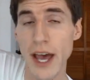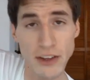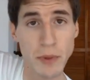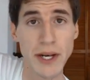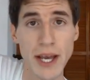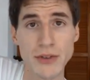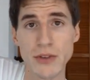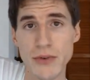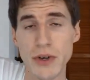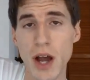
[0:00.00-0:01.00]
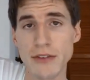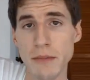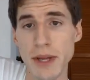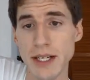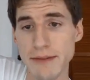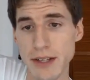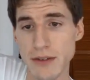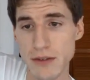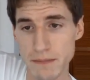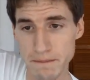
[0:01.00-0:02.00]
explanations for consummated
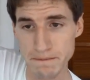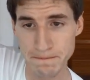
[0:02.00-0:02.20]
events.